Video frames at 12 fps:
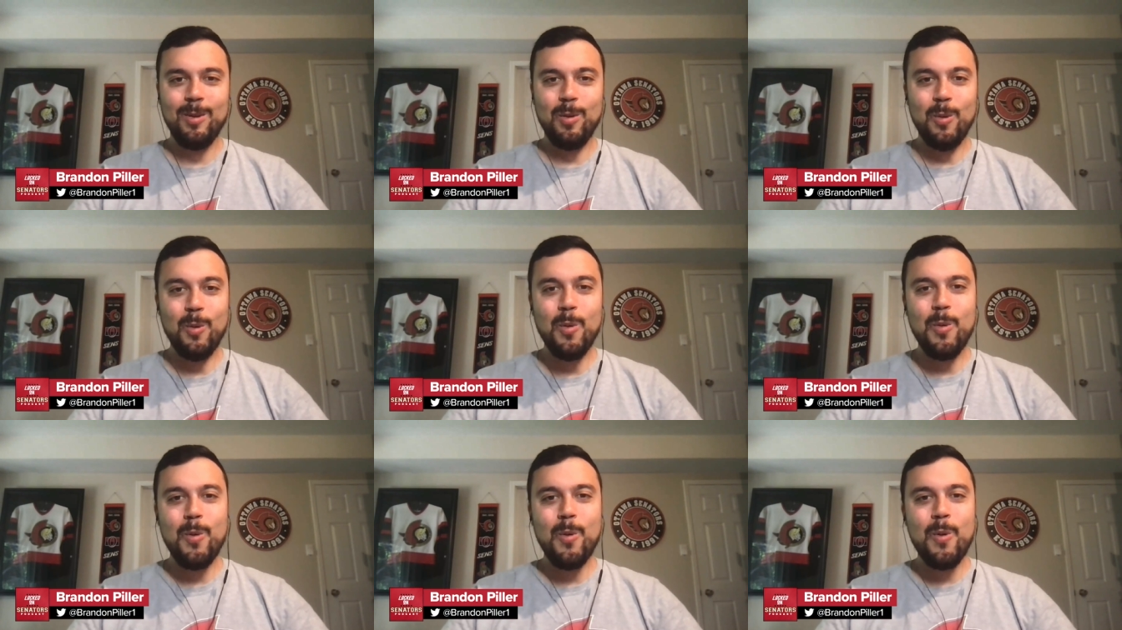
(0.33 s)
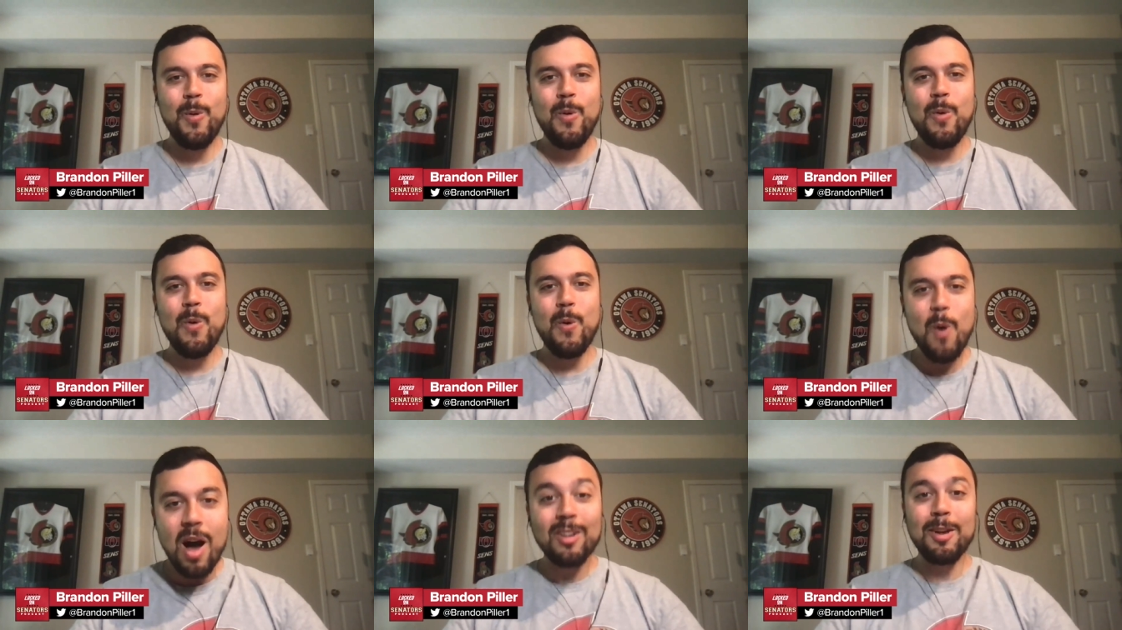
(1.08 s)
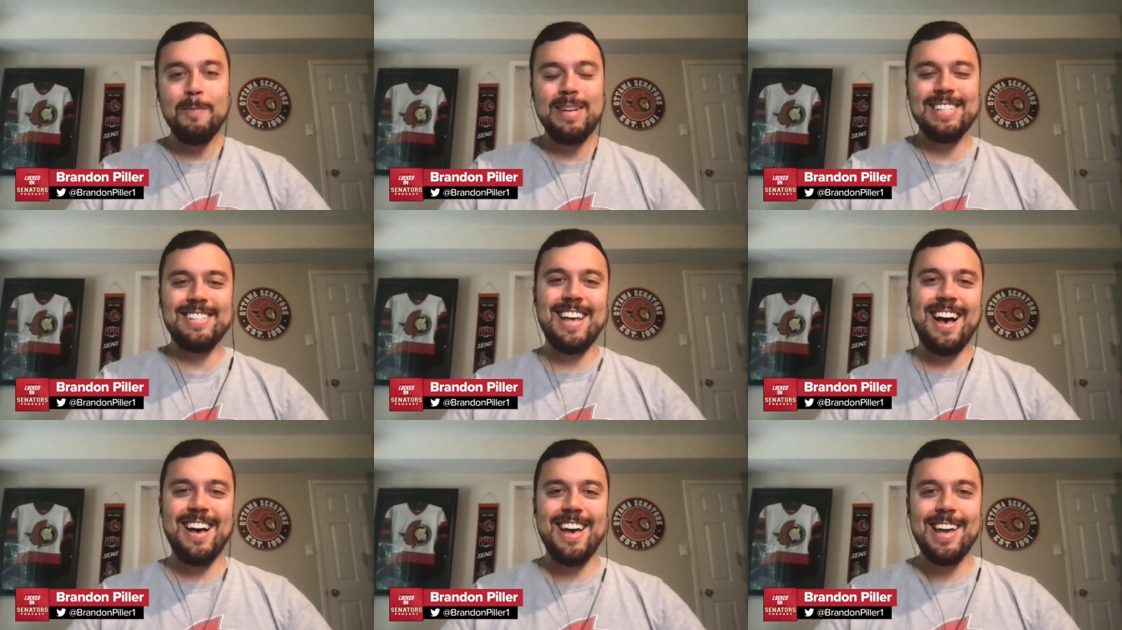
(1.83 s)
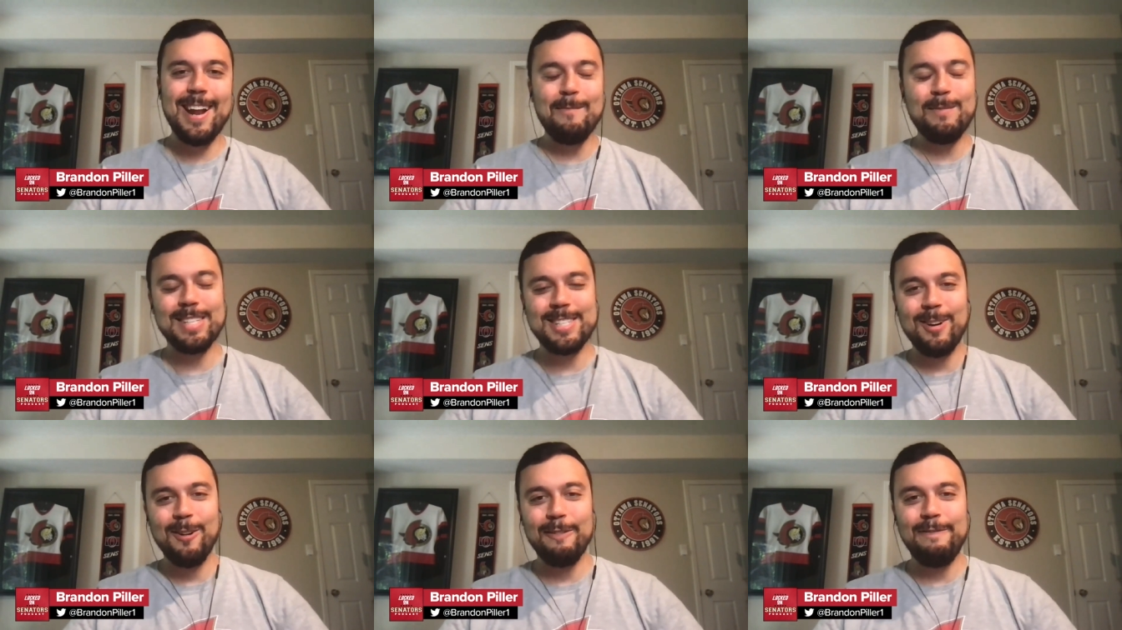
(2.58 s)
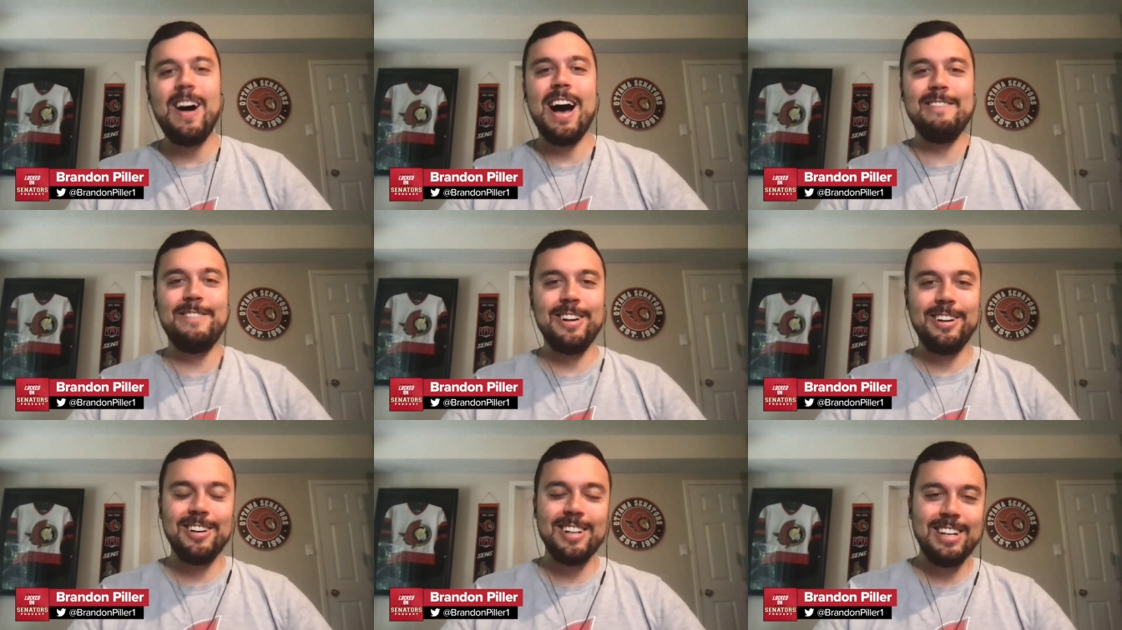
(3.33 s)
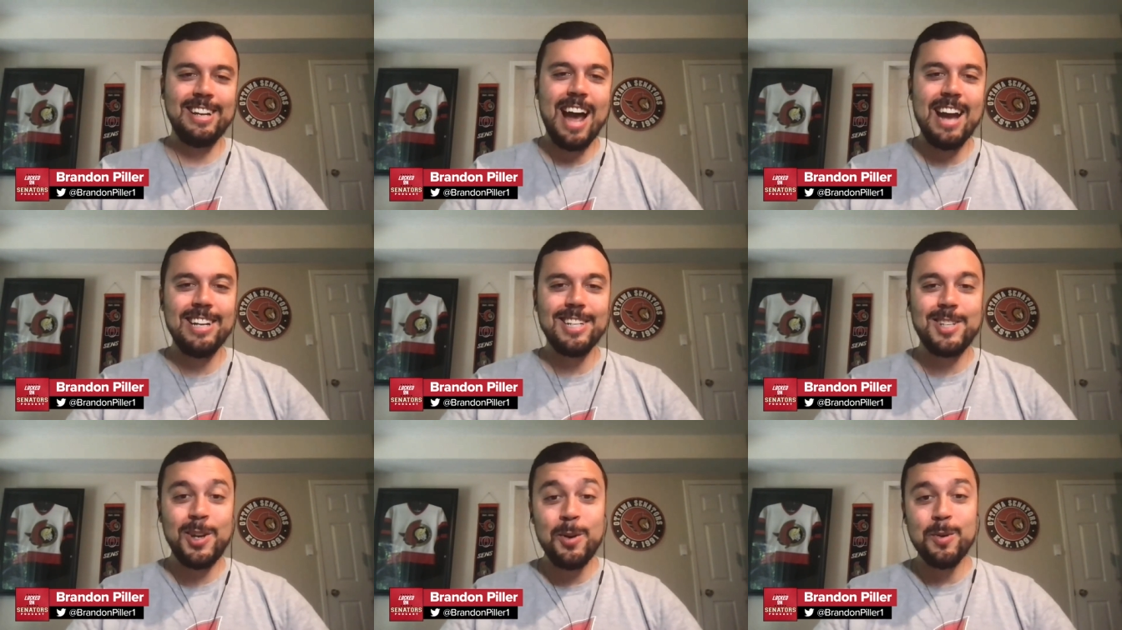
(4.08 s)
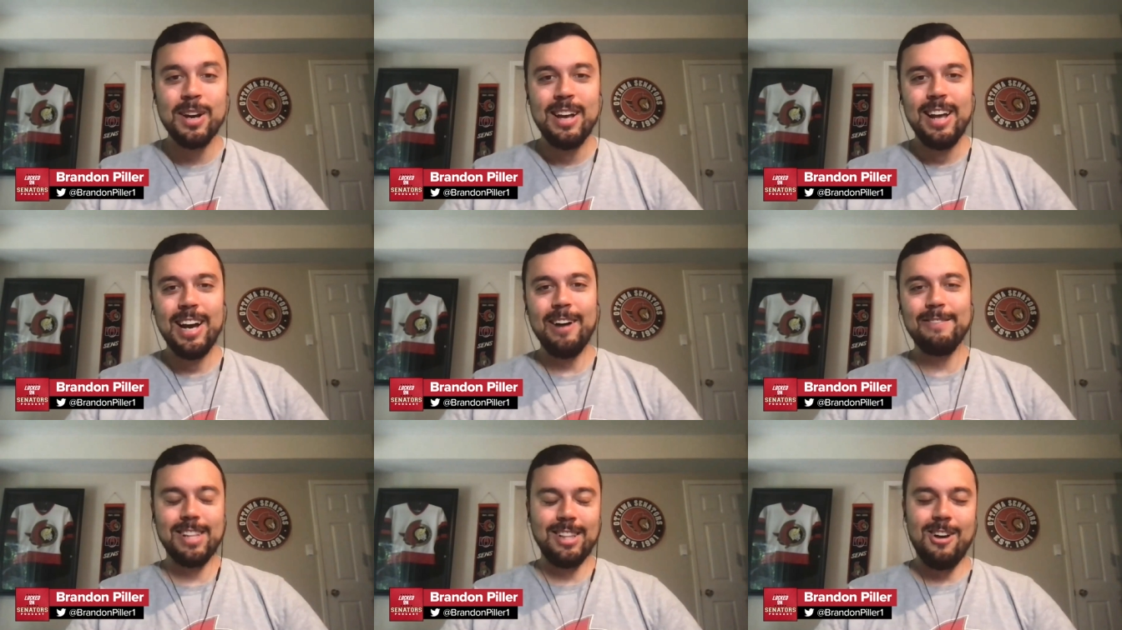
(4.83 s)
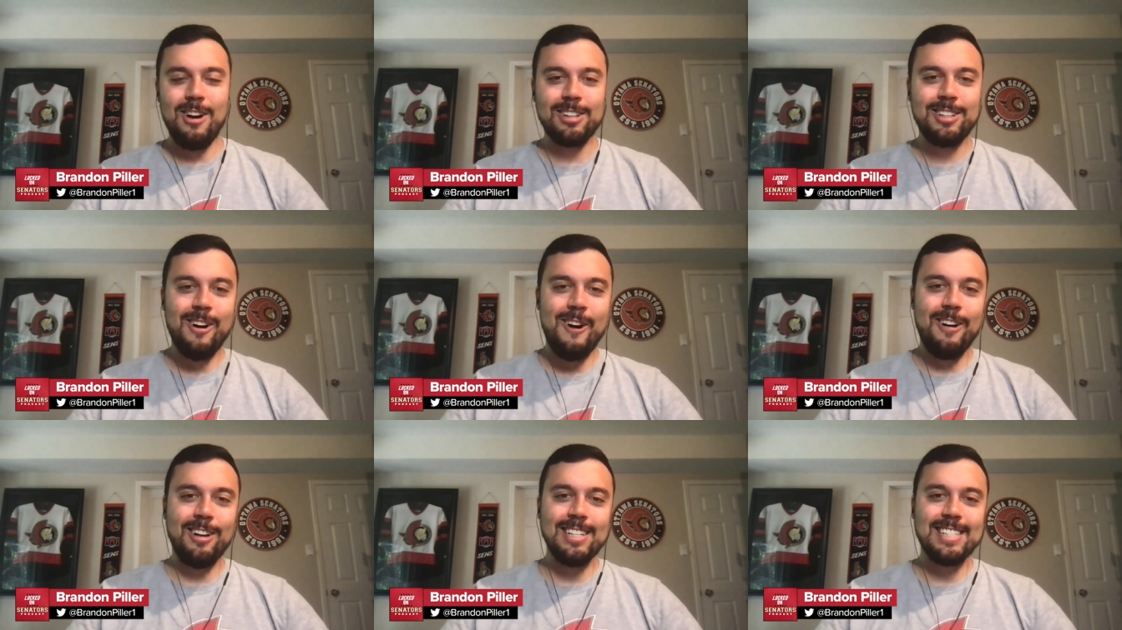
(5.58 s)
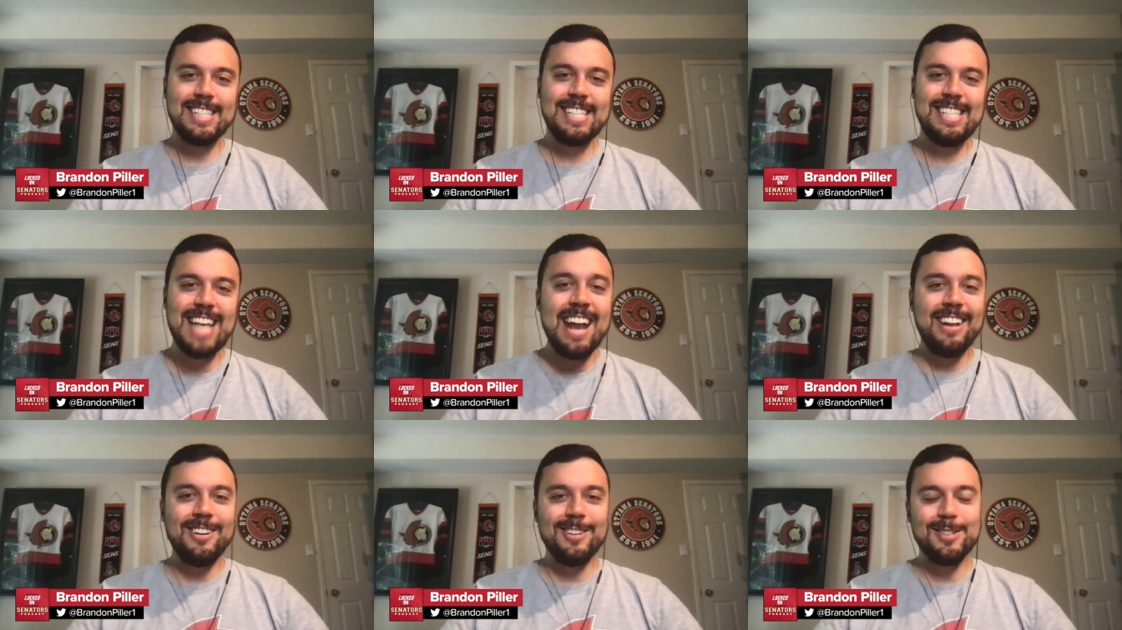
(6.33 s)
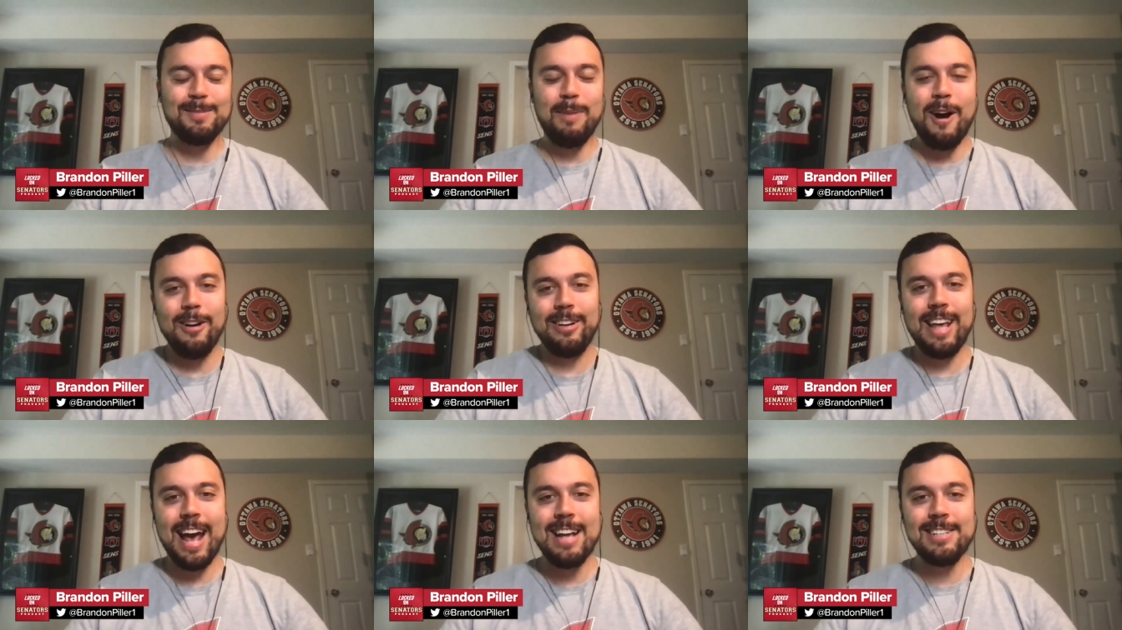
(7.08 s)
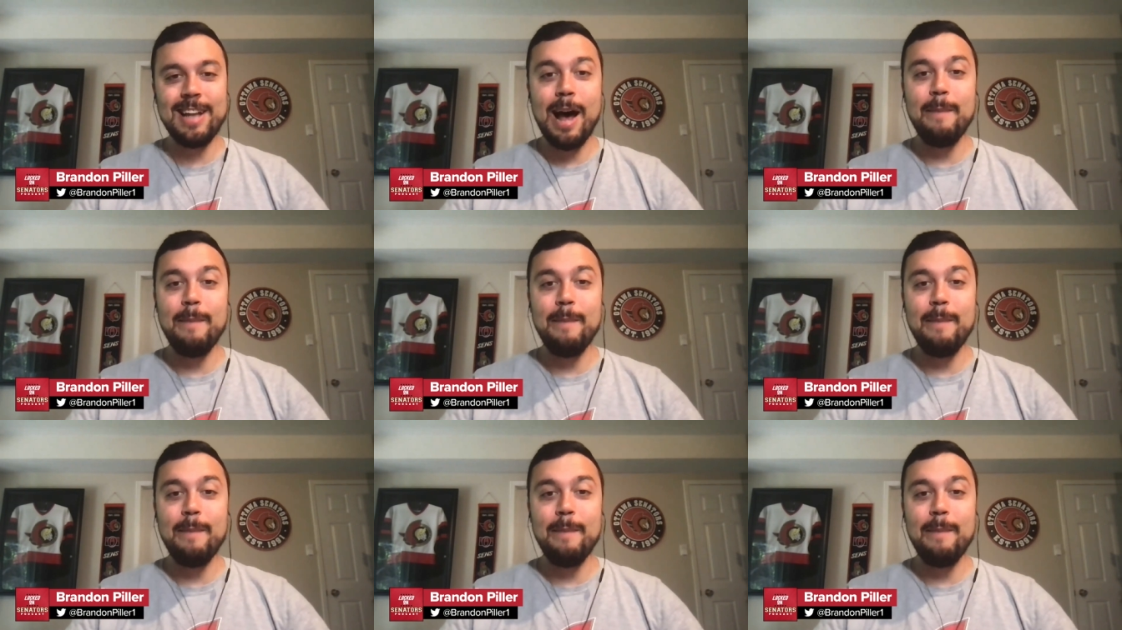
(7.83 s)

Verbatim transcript: Welcome inside episode five ninety-two of the Locked On Senators podcast.